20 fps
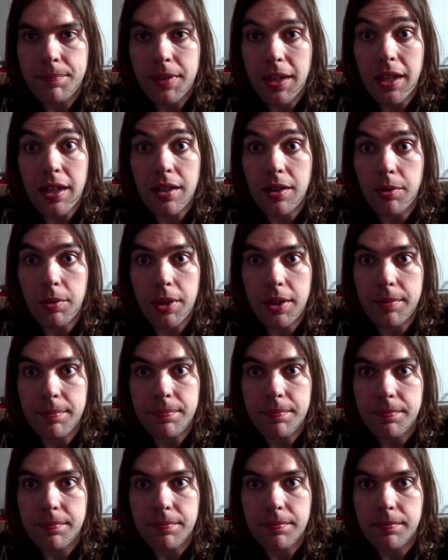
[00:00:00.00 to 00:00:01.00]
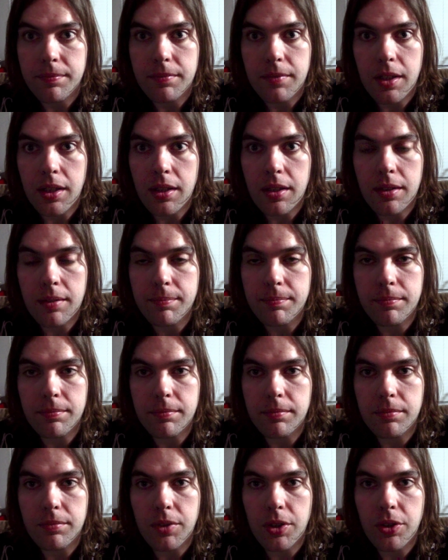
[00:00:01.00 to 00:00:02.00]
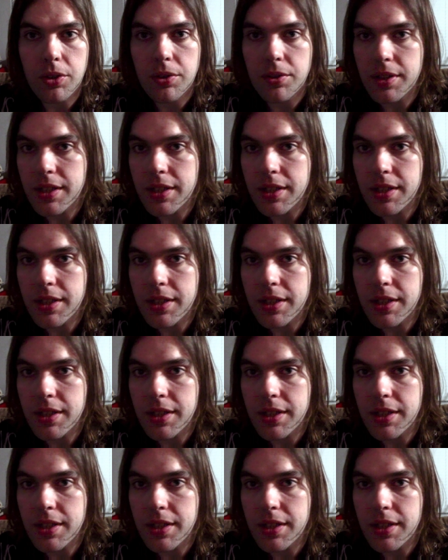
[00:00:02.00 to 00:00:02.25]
anyway, her